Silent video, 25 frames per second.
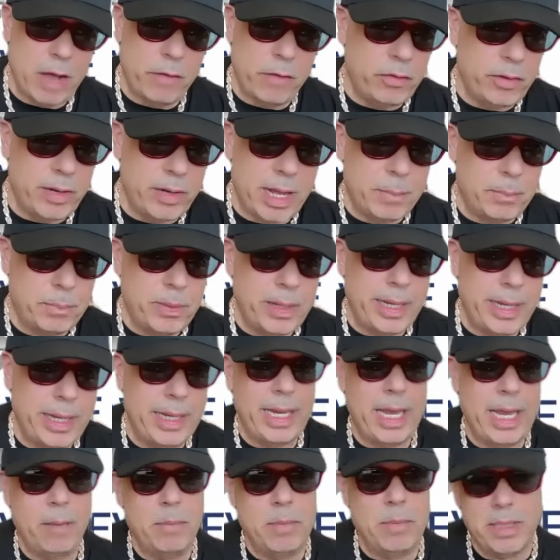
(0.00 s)
If you're not playing
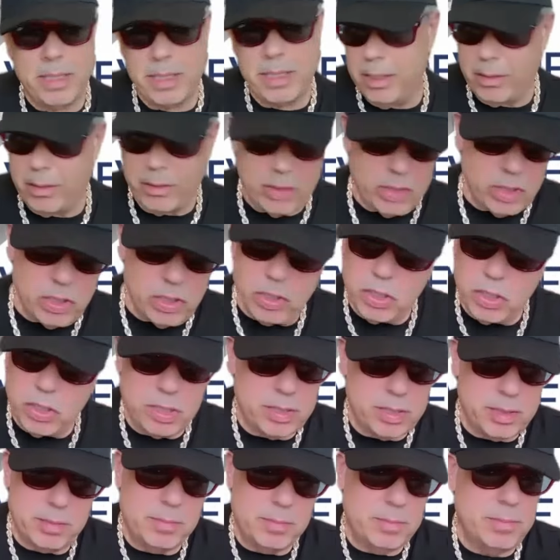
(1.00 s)
Game of Silks, you're
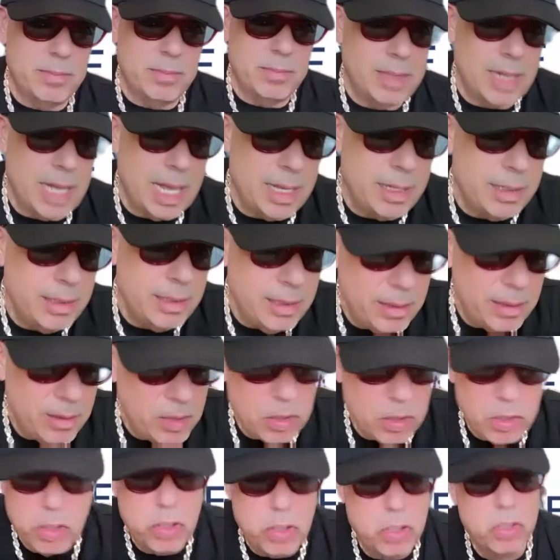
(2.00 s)
just
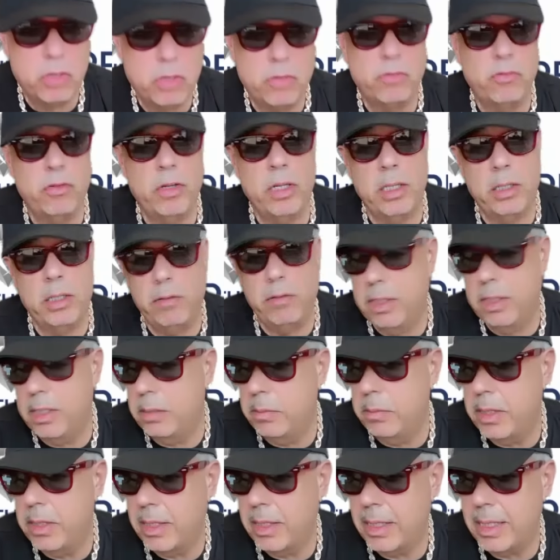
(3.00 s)
really, really
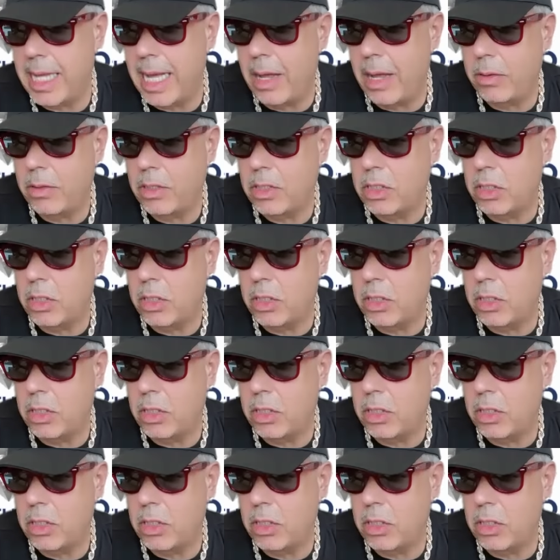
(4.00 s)
missing out.